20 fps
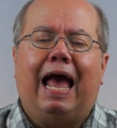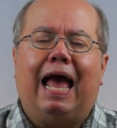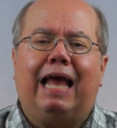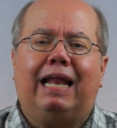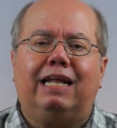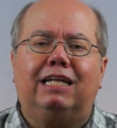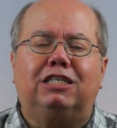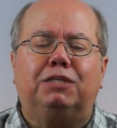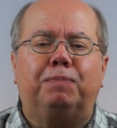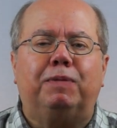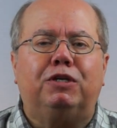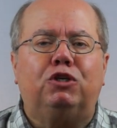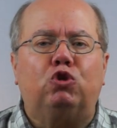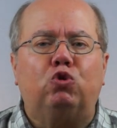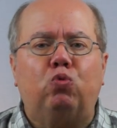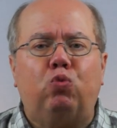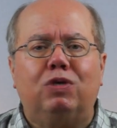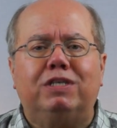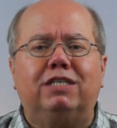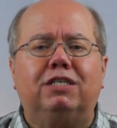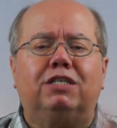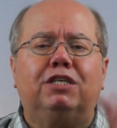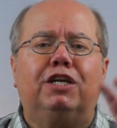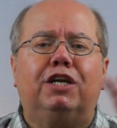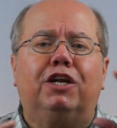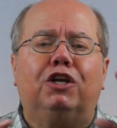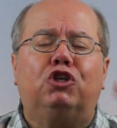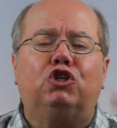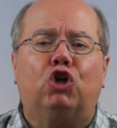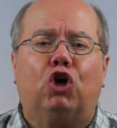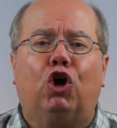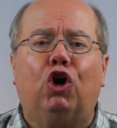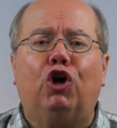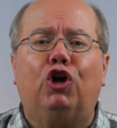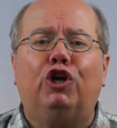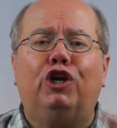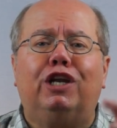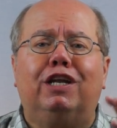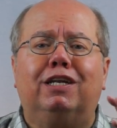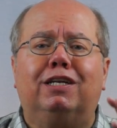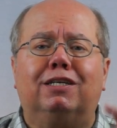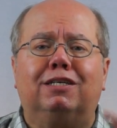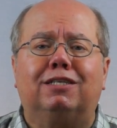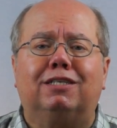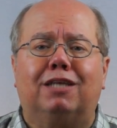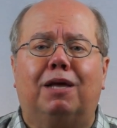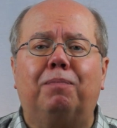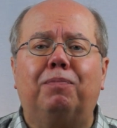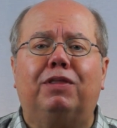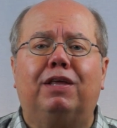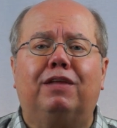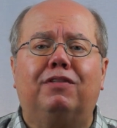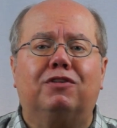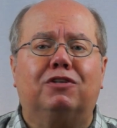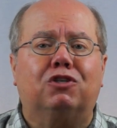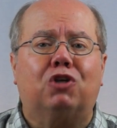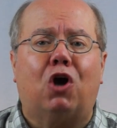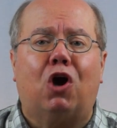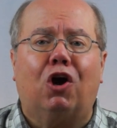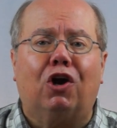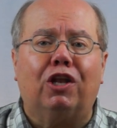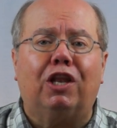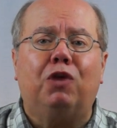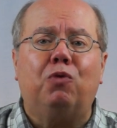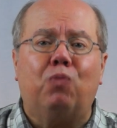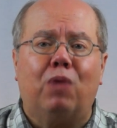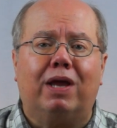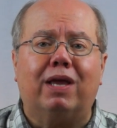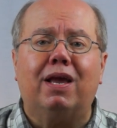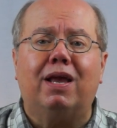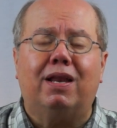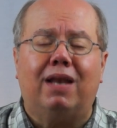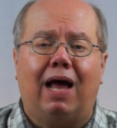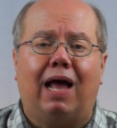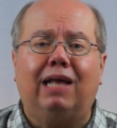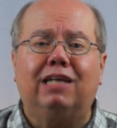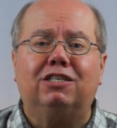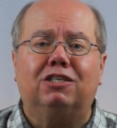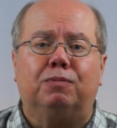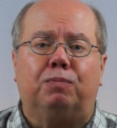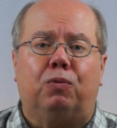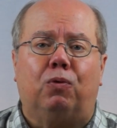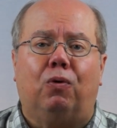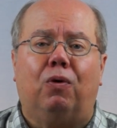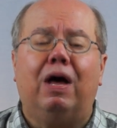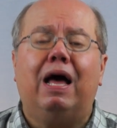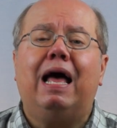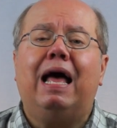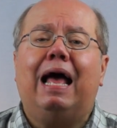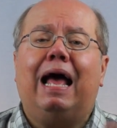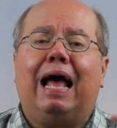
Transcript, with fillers: and it's been twisted and turned into something that's hardly recognizable